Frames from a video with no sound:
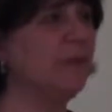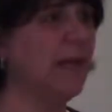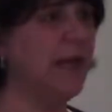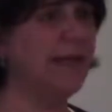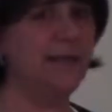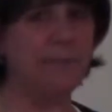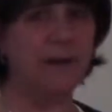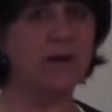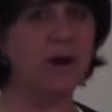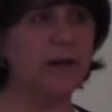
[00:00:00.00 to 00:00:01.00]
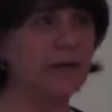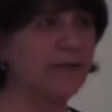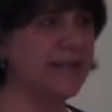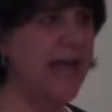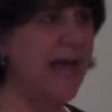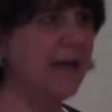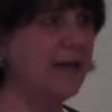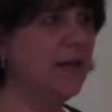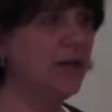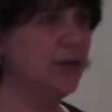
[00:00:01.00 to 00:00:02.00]
blood in the pericardial sac
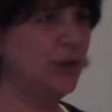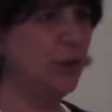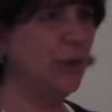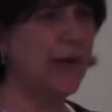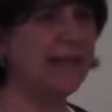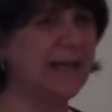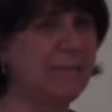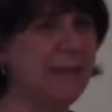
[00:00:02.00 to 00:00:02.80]
to create like a